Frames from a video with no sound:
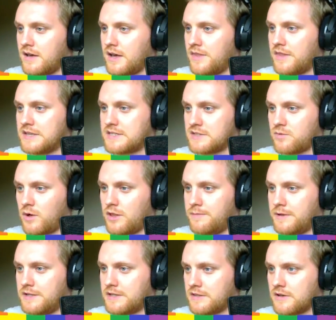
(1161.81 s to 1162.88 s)
And this is what
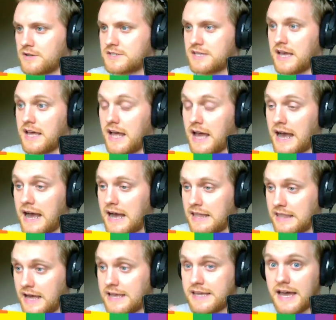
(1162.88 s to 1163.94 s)
the building looks
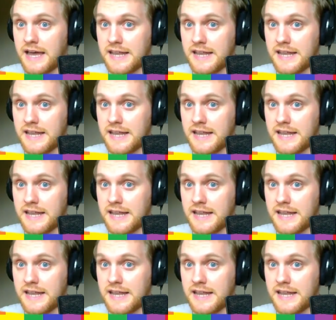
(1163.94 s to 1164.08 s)
like